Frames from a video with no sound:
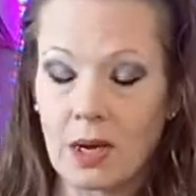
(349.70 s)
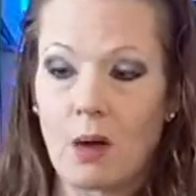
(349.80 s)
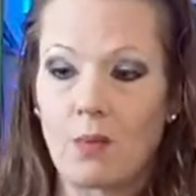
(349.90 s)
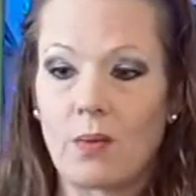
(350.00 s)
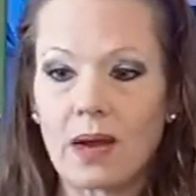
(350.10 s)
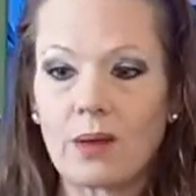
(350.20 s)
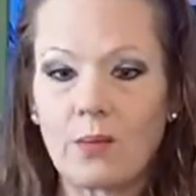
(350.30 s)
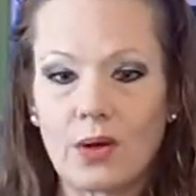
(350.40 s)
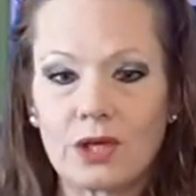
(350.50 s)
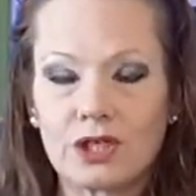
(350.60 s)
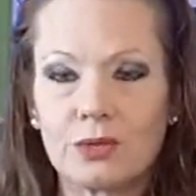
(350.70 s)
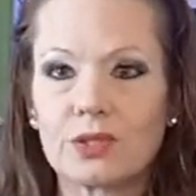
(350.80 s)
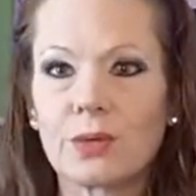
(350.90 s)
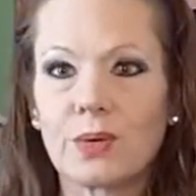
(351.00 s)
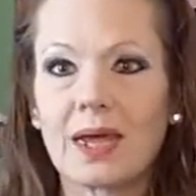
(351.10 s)
What I want to do
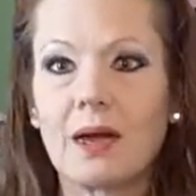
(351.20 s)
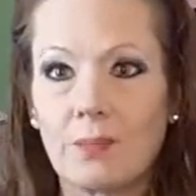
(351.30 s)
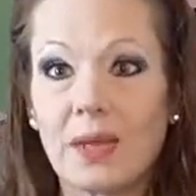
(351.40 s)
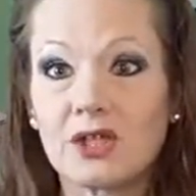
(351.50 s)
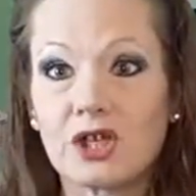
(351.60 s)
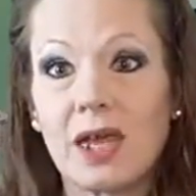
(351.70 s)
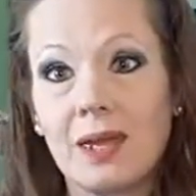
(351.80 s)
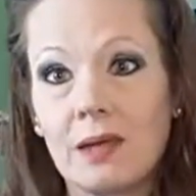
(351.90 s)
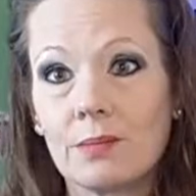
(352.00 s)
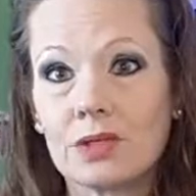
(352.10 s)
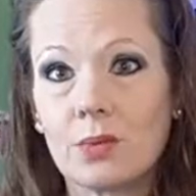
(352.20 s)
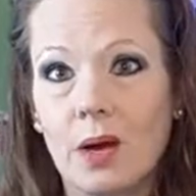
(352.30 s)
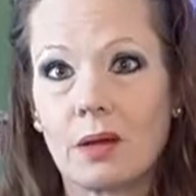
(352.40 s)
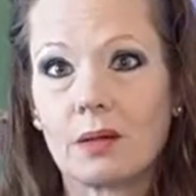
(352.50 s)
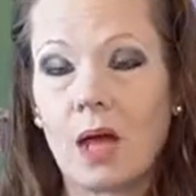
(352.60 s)
is I want to help educate him as
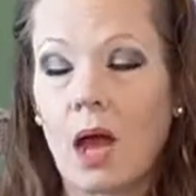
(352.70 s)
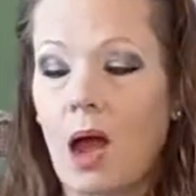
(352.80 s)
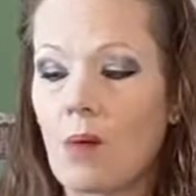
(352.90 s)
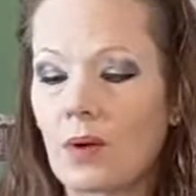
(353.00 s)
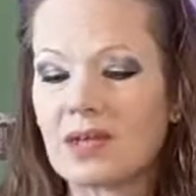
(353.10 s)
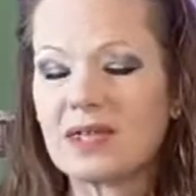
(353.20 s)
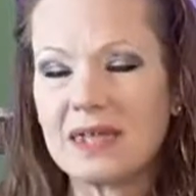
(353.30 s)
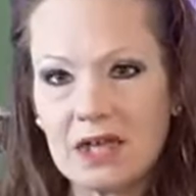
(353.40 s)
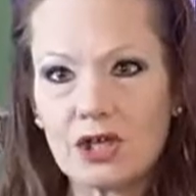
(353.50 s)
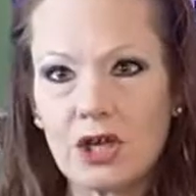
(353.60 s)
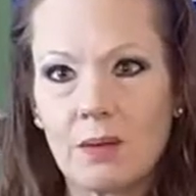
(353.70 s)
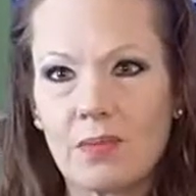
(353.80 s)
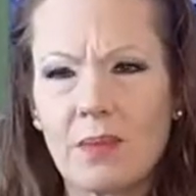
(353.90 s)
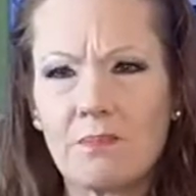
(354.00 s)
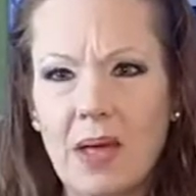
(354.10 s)
well. I want to teach
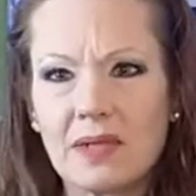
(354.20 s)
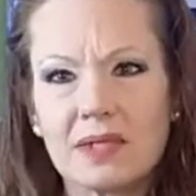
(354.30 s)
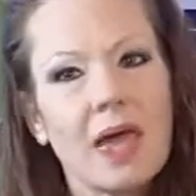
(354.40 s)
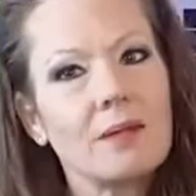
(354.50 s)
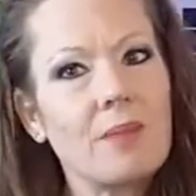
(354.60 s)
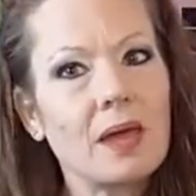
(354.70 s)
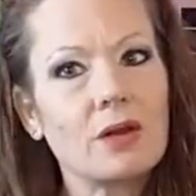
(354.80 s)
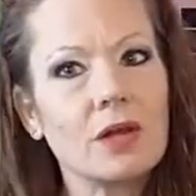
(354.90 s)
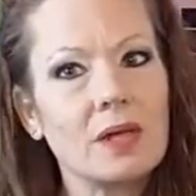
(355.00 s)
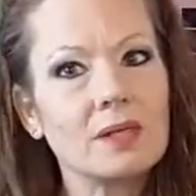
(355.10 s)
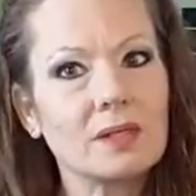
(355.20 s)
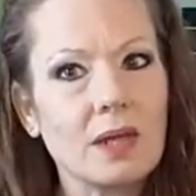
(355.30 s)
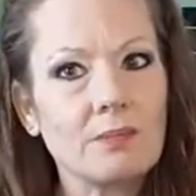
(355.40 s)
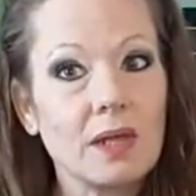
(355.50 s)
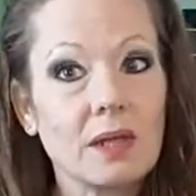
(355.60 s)
him that bedside manner is
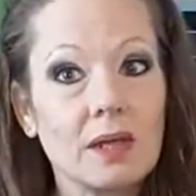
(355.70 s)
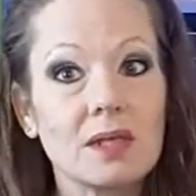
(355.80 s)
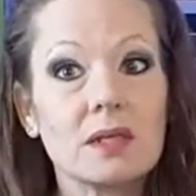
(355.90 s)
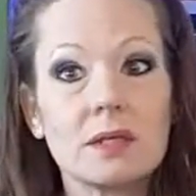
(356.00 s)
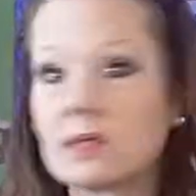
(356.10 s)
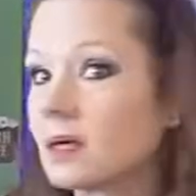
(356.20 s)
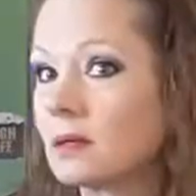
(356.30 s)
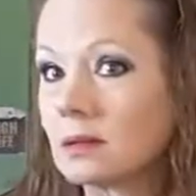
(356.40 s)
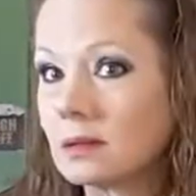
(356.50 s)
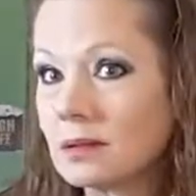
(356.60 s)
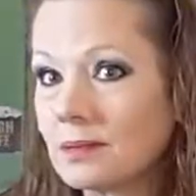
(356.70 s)
something that is still